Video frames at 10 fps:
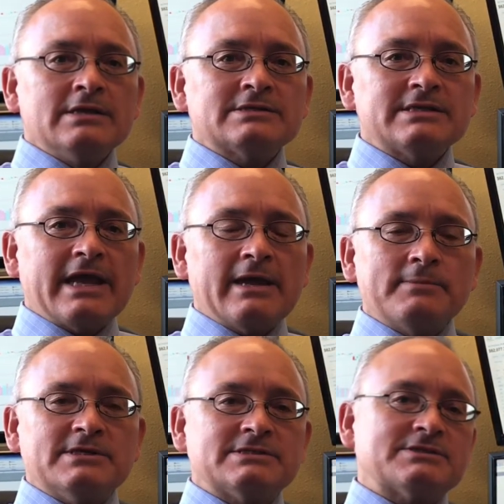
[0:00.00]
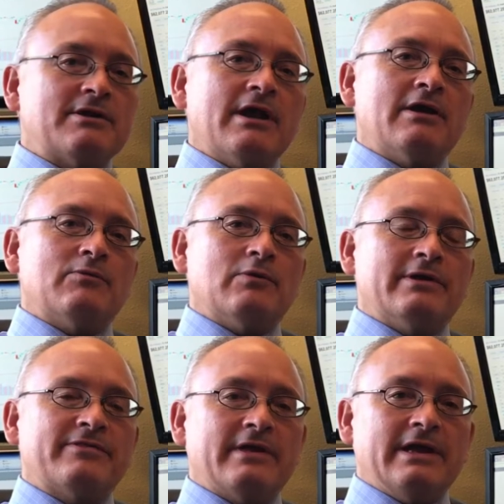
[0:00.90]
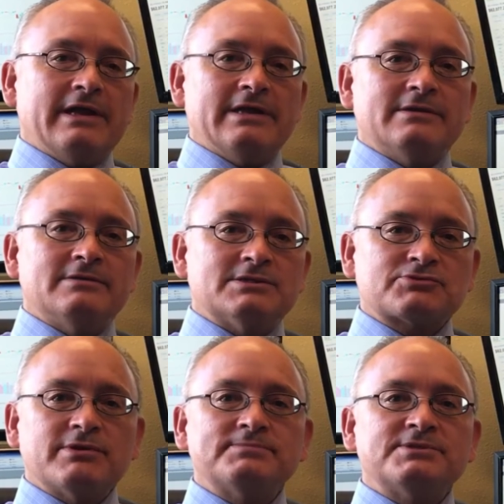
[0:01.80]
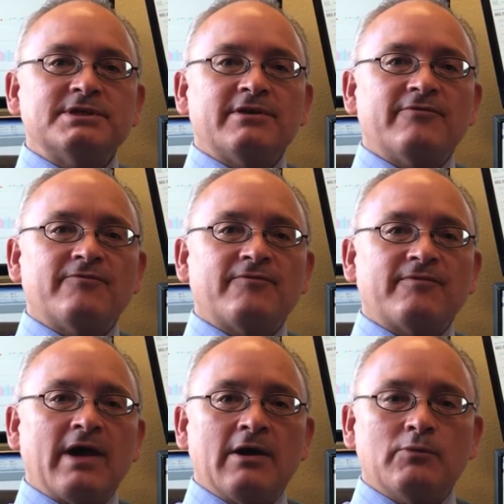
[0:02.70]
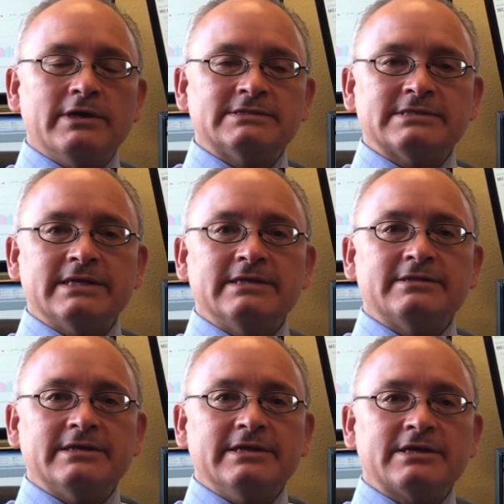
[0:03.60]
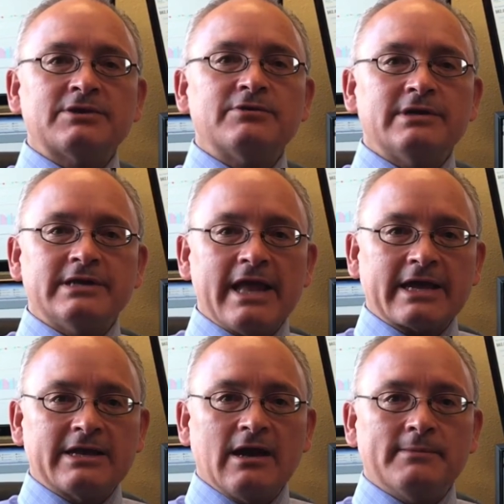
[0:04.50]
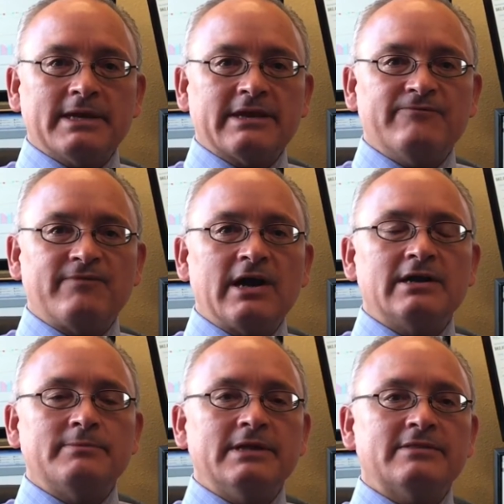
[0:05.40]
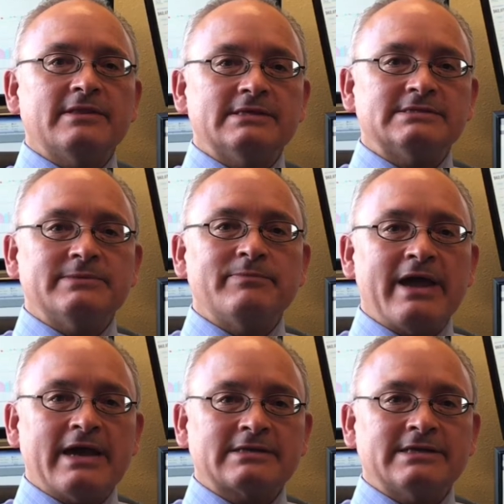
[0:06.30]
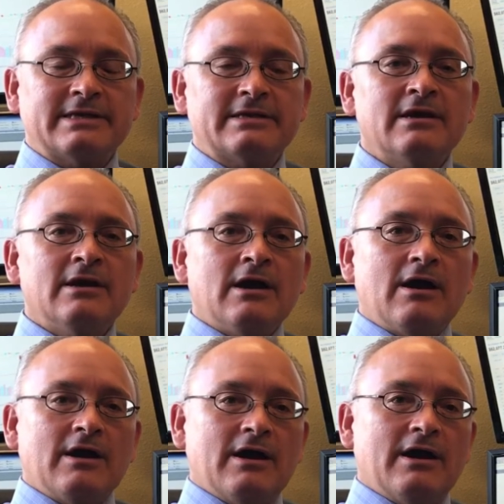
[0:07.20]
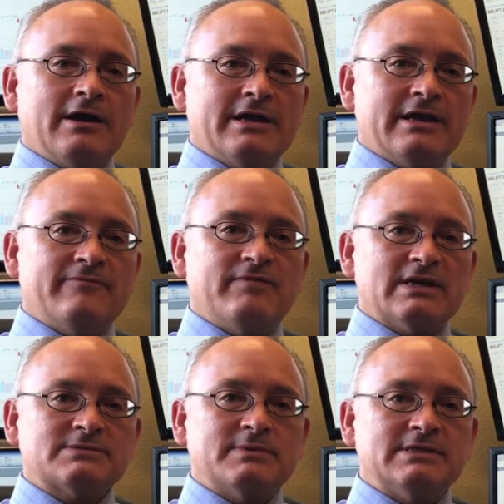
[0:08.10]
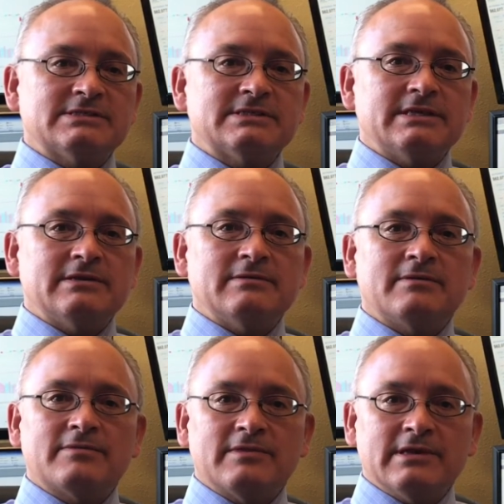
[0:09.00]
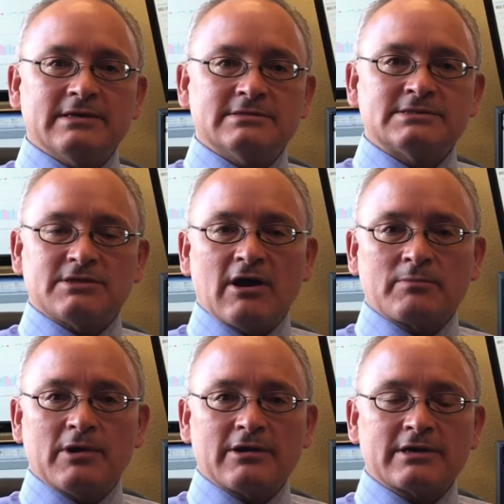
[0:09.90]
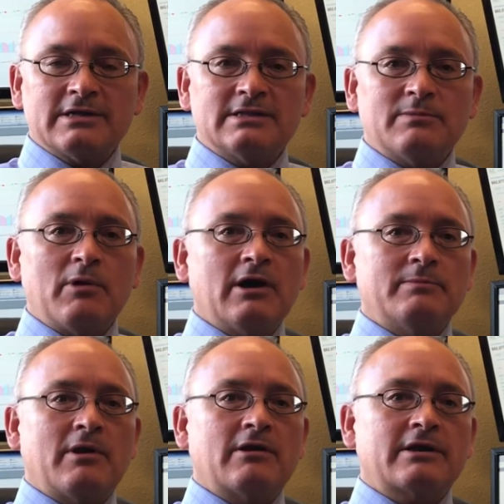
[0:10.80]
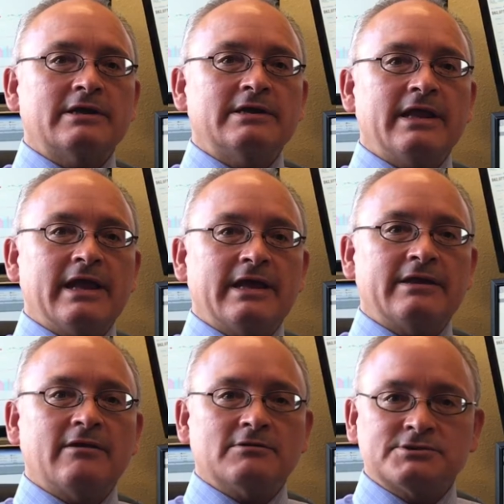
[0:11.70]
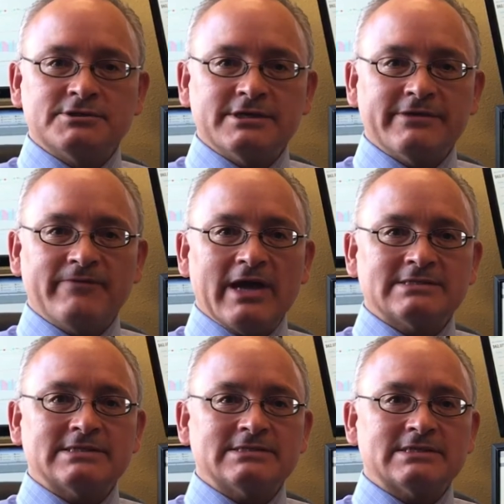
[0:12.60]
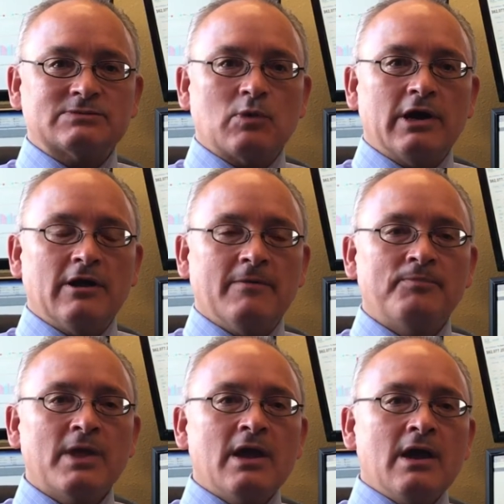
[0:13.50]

Today I'm going to start out with a description of how we see the current economic environment that's impacting investments in the stock market, the bond market, and alternative assets as well.